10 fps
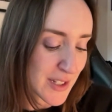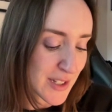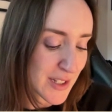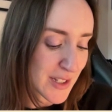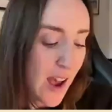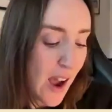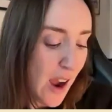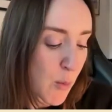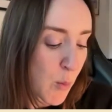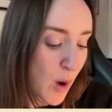okay,
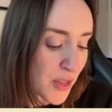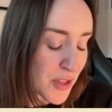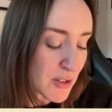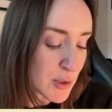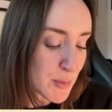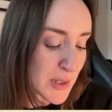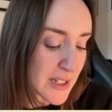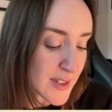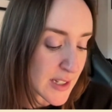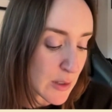I want there to
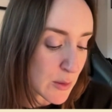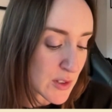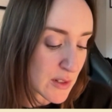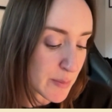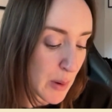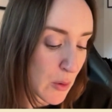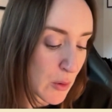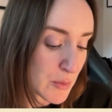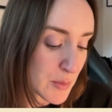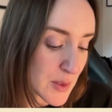be a sequence of
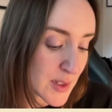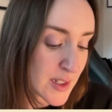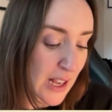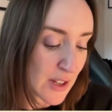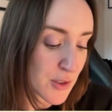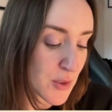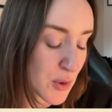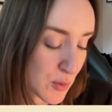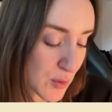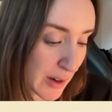poems scattered
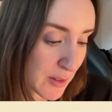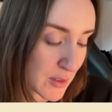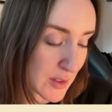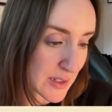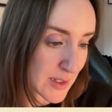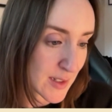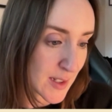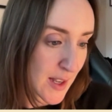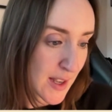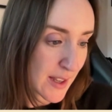throughout this
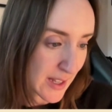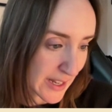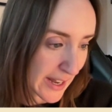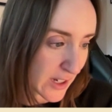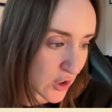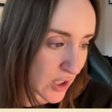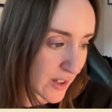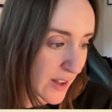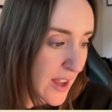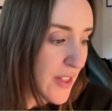
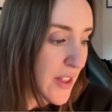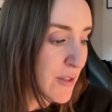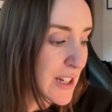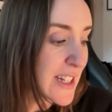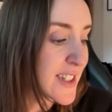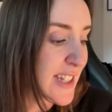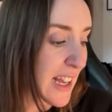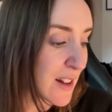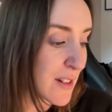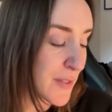collection that really
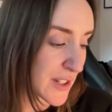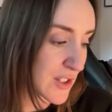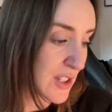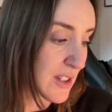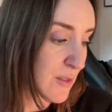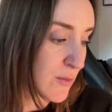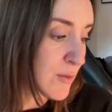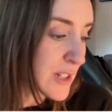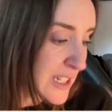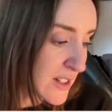delve into the
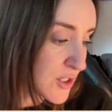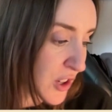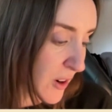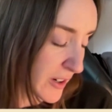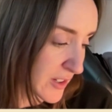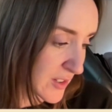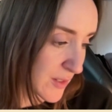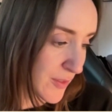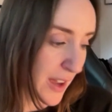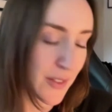real darkness
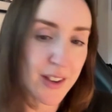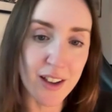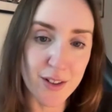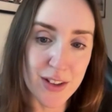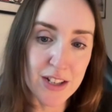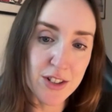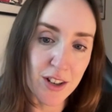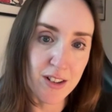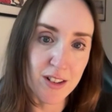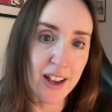of that, the kind of internal